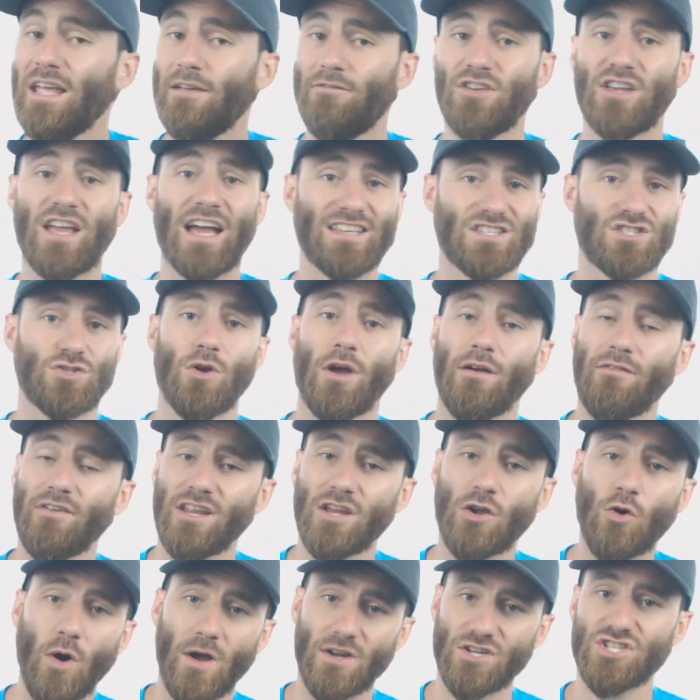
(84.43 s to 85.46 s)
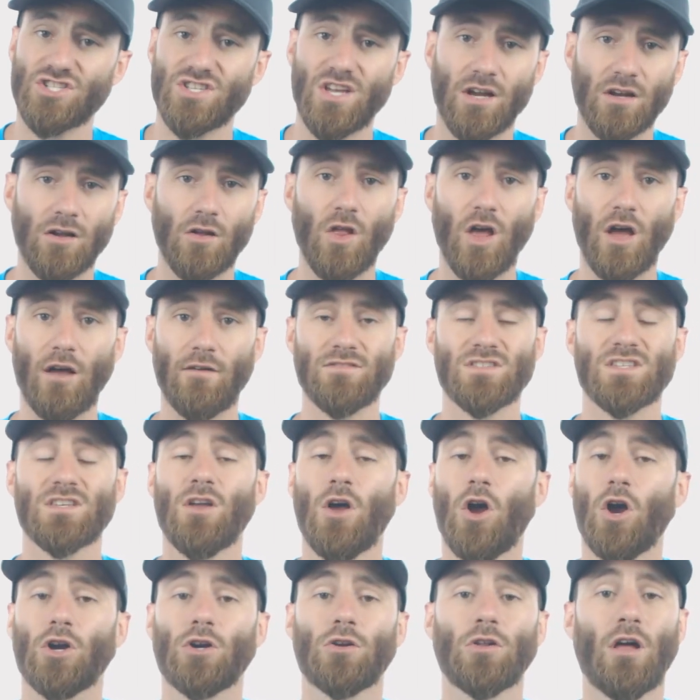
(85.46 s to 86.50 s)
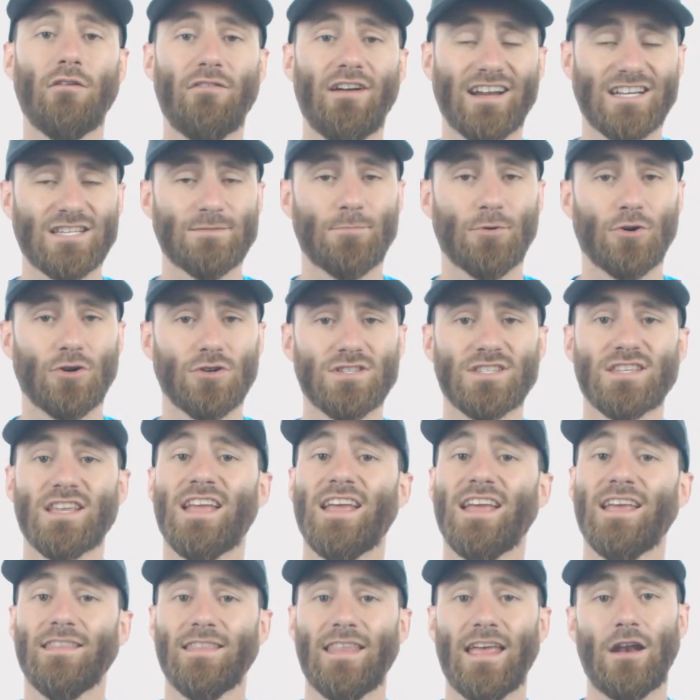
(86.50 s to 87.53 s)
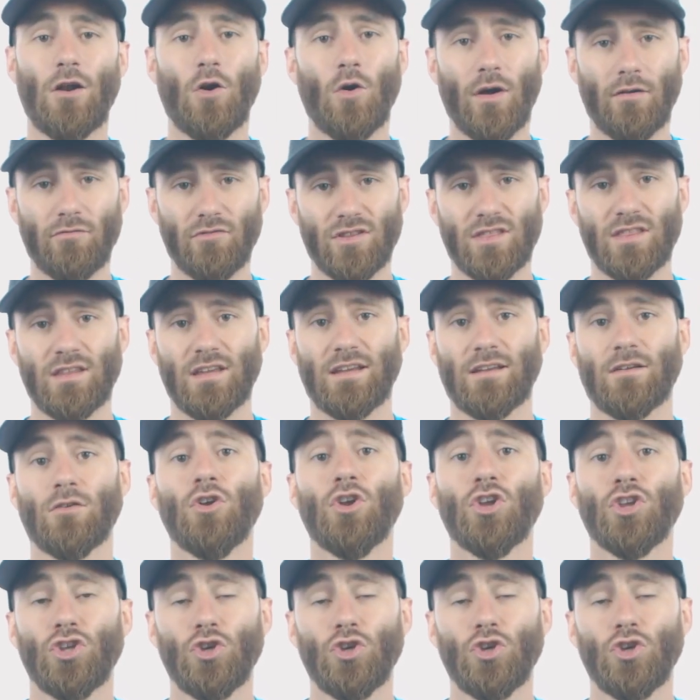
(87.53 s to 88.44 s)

If you guys do have any questions on gloves, our glove experts, they know everything.